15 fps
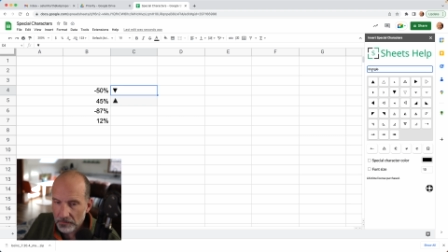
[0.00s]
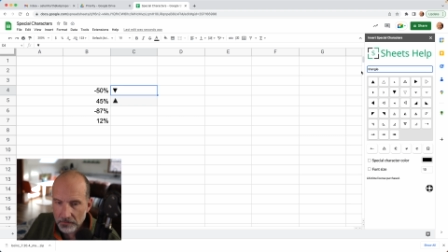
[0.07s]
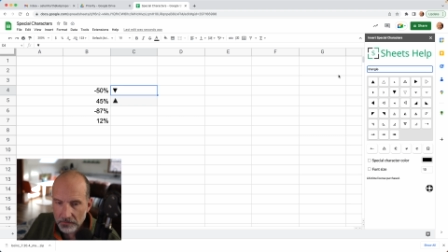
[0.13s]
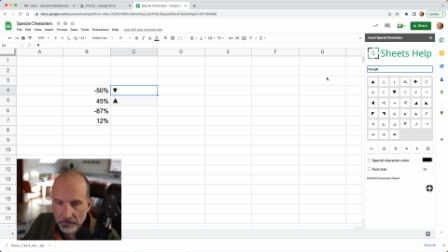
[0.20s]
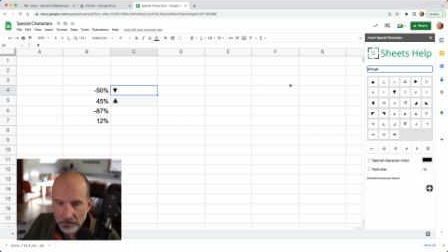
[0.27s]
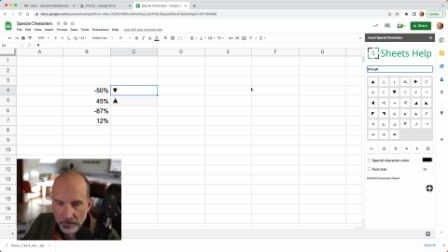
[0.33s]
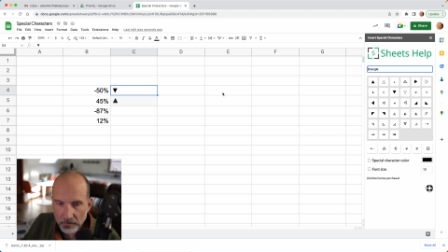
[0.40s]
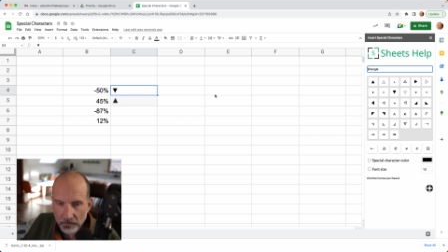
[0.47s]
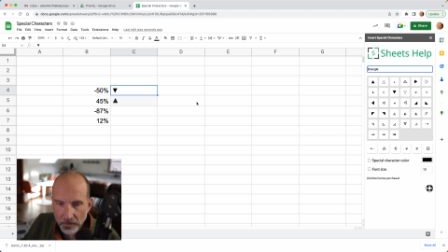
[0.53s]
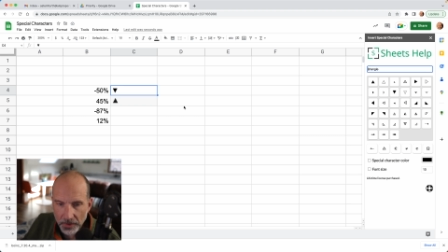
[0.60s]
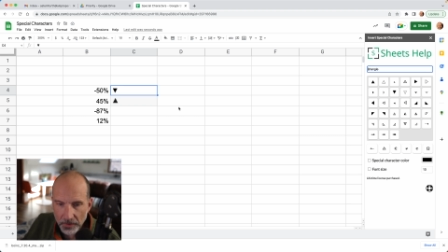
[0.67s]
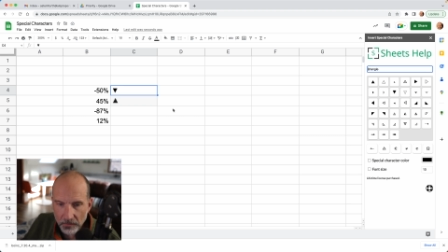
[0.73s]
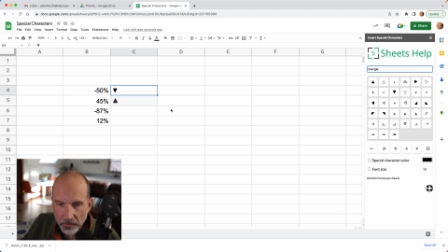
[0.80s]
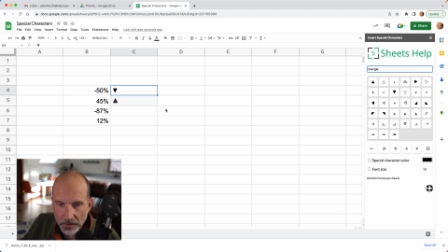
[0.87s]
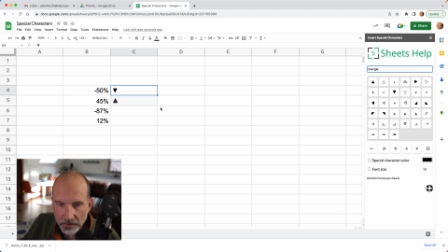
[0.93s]
So
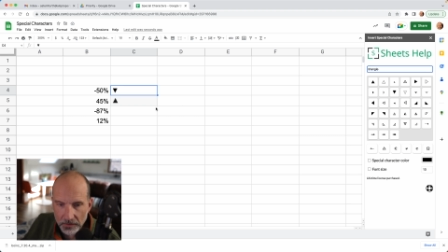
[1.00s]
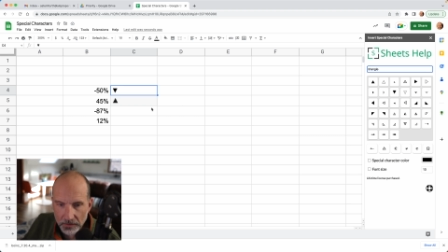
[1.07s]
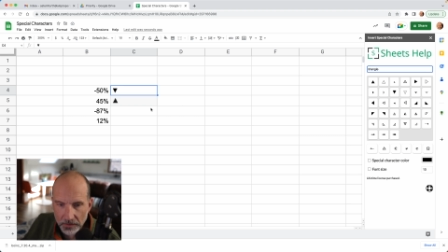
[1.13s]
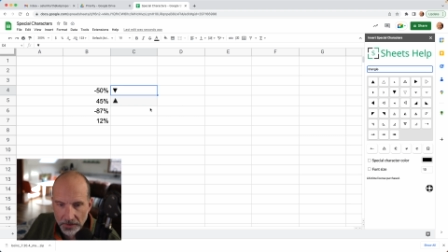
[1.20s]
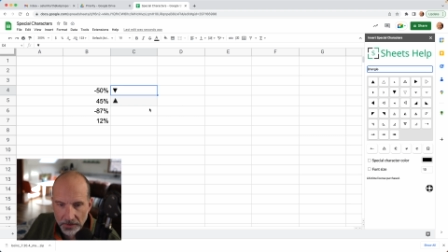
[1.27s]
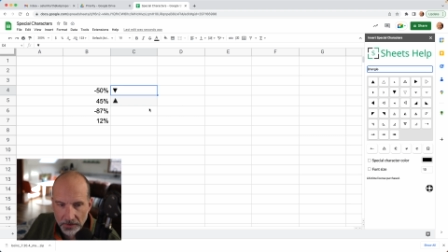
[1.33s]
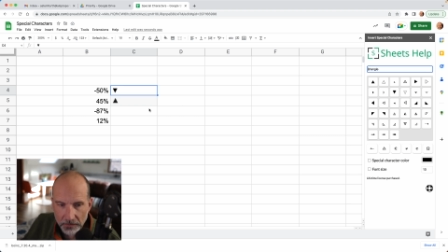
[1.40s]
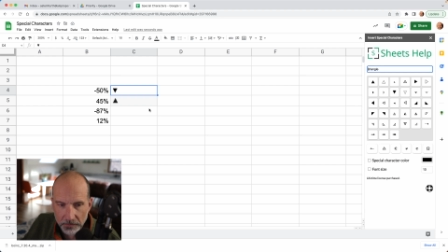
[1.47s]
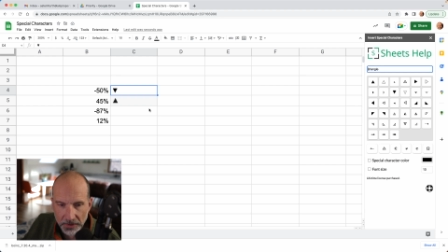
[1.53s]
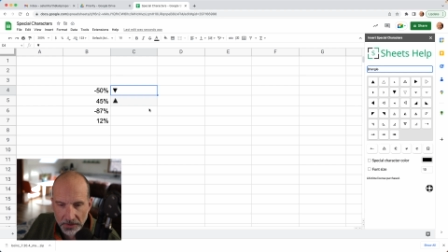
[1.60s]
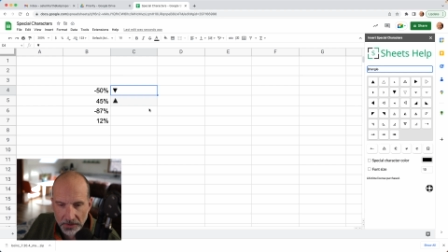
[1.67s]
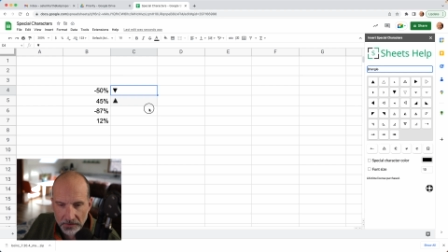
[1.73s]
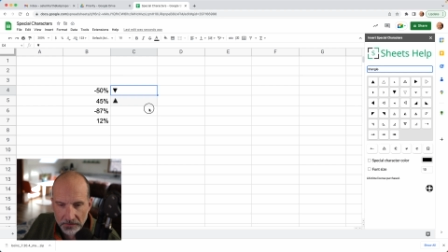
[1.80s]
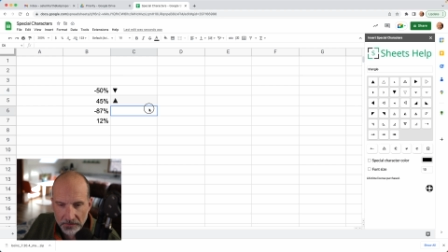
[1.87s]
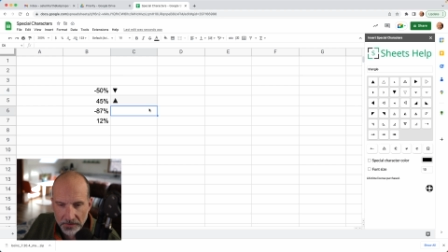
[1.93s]
we will go
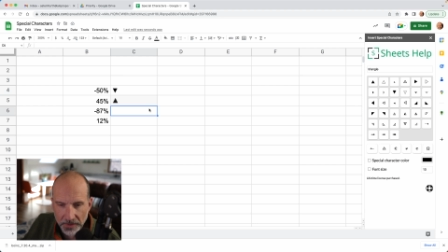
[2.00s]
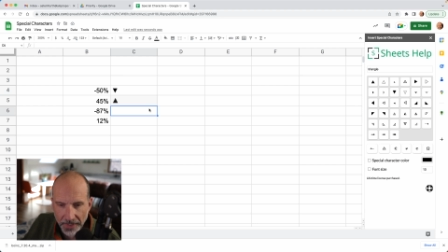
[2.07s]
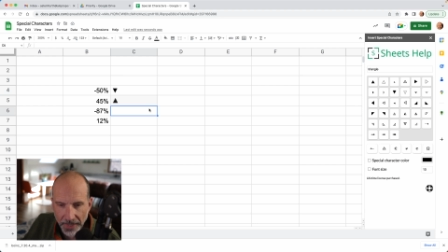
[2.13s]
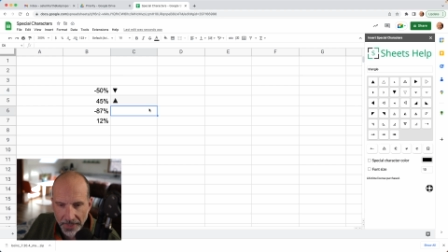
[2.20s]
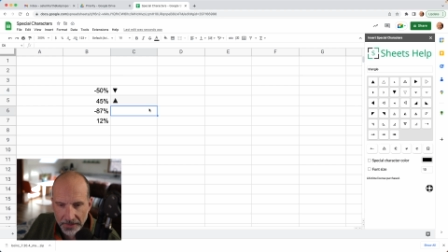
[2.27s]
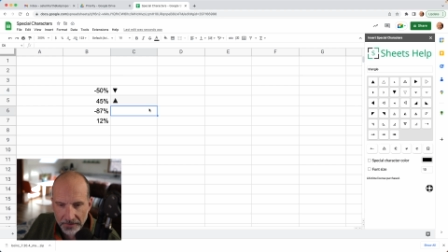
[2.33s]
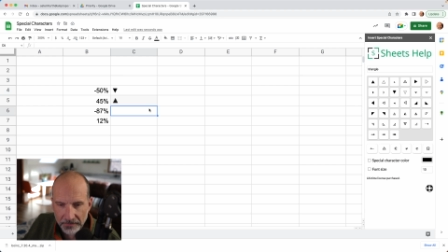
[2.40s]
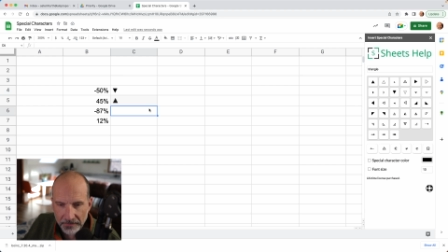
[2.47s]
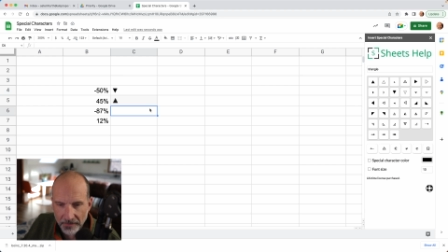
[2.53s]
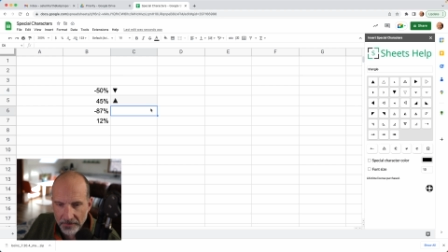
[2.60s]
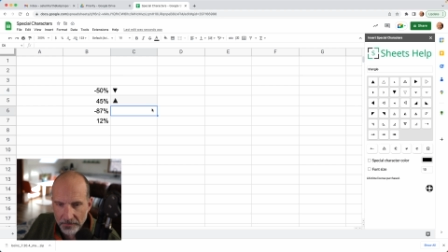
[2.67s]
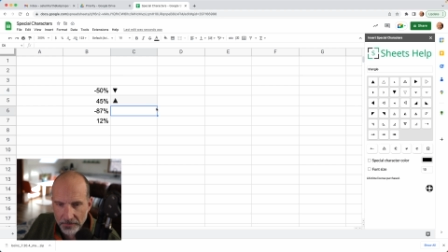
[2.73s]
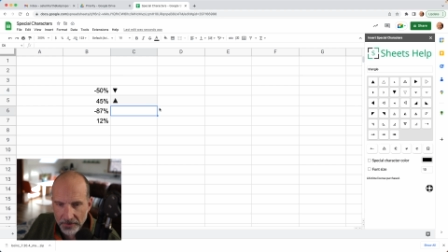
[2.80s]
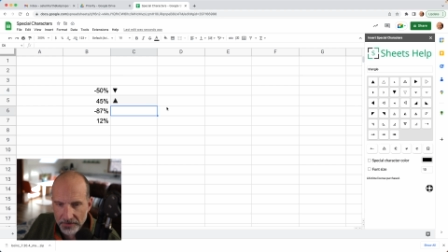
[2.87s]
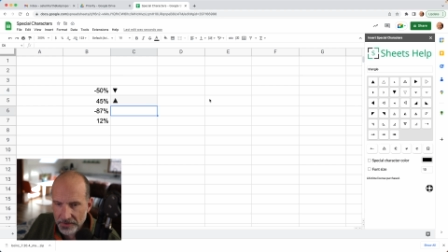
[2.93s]
below to the
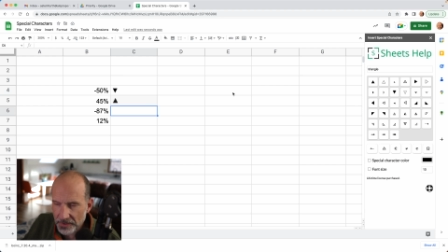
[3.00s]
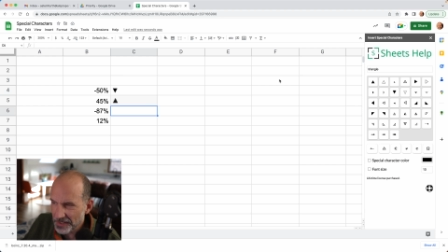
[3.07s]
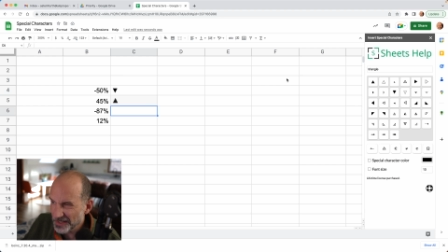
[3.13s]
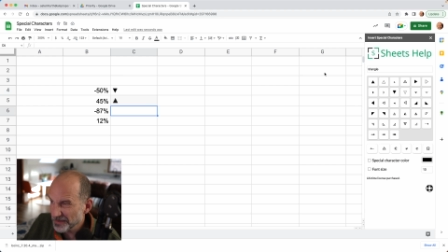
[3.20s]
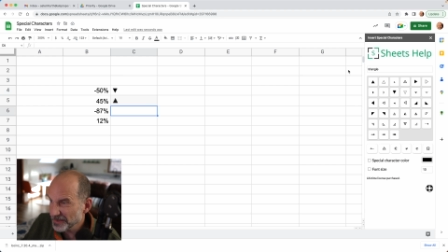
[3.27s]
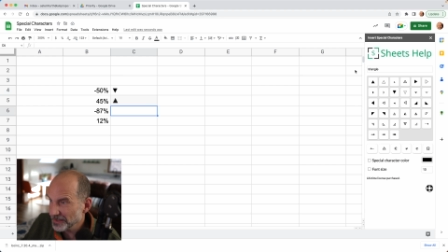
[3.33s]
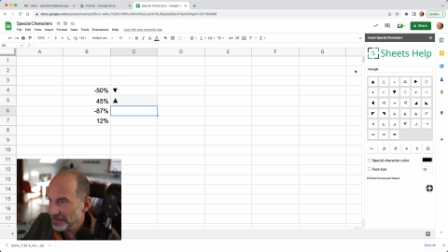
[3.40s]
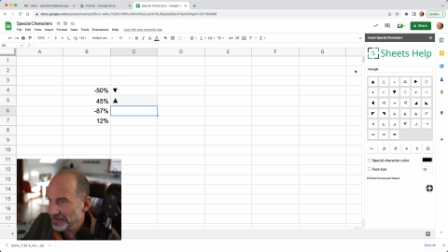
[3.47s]
87%.